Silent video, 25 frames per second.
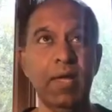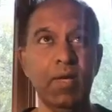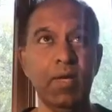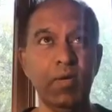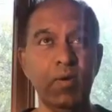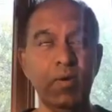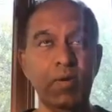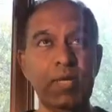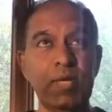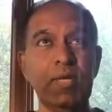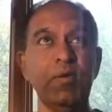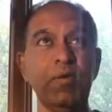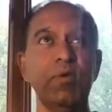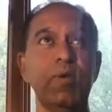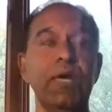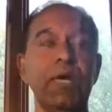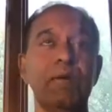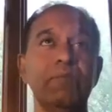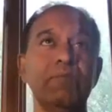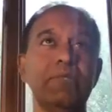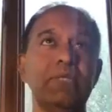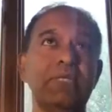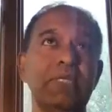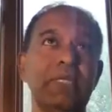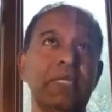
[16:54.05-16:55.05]
You need to
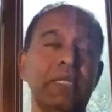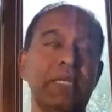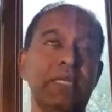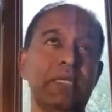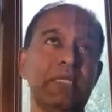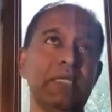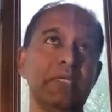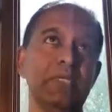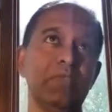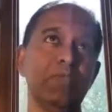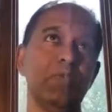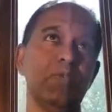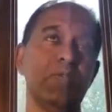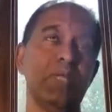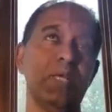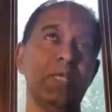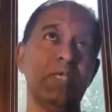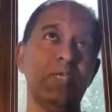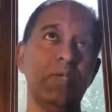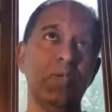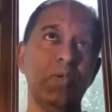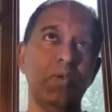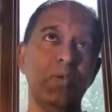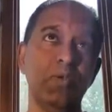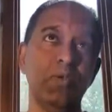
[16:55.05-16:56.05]
capture the data so that
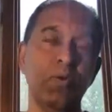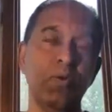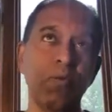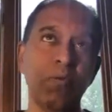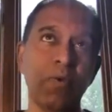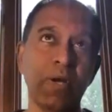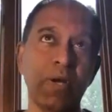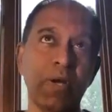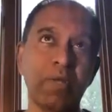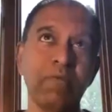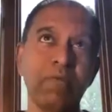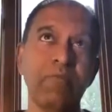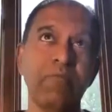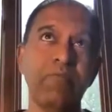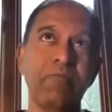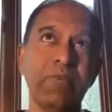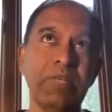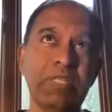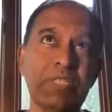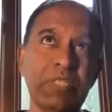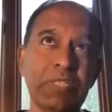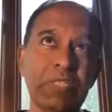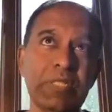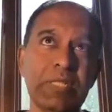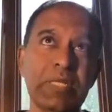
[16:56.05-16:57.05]
you know whatever
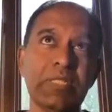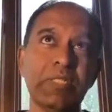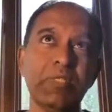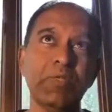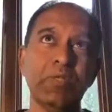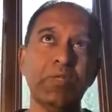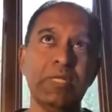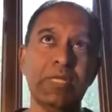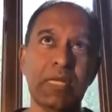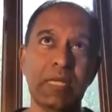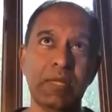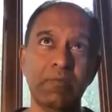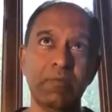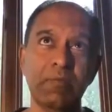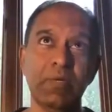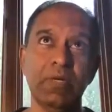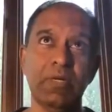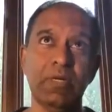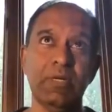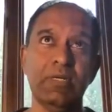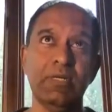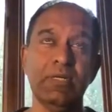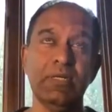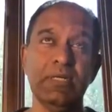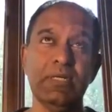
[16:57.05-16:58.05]
feature that you
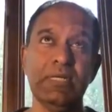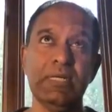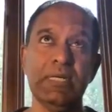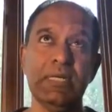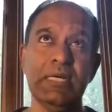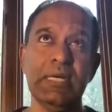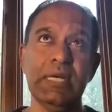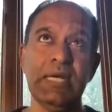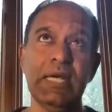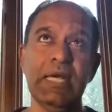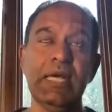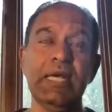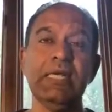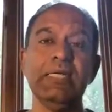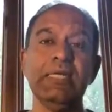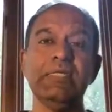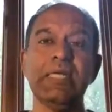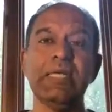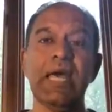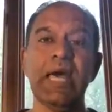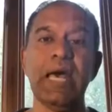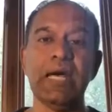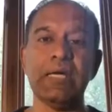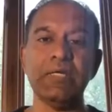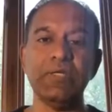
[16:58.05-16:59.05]
delivered is
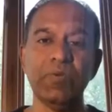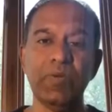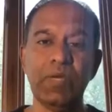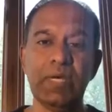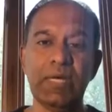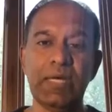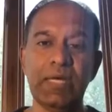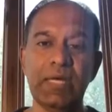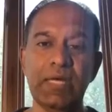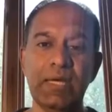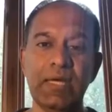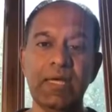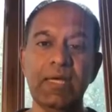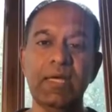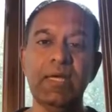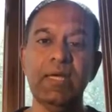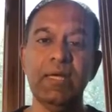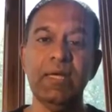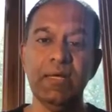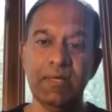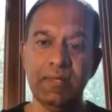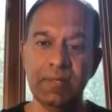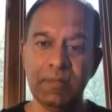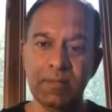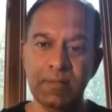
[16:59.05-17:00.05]
actually
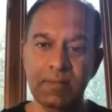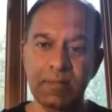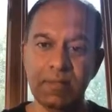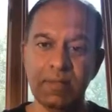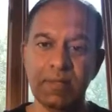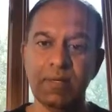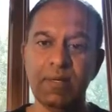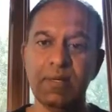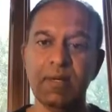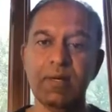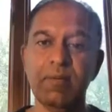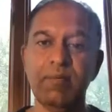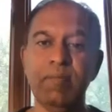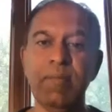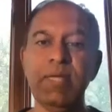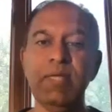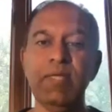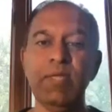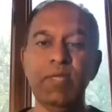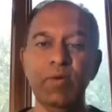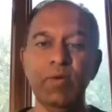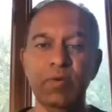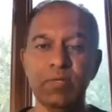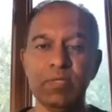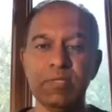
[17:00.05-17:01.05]
being
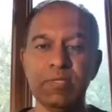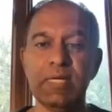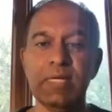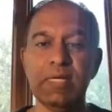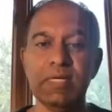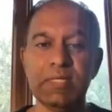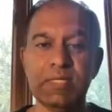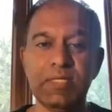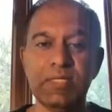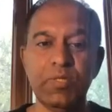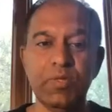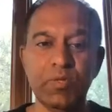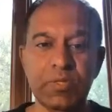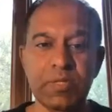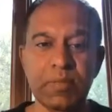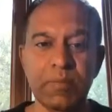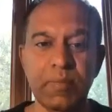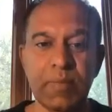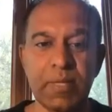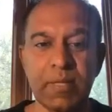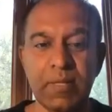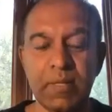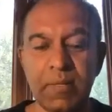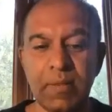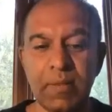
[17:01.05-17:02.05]
used, is
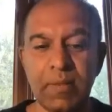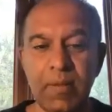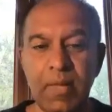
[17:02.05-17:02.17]
usable.